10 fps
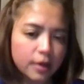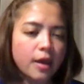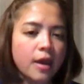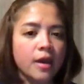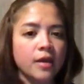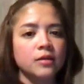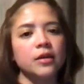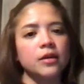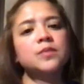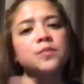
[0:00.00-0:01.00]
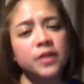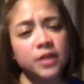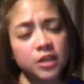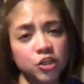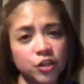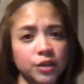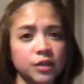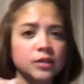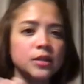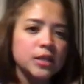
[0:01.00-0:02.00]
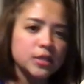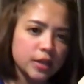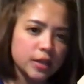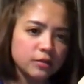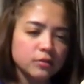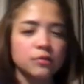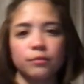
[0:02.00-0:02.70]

and explanation detailed,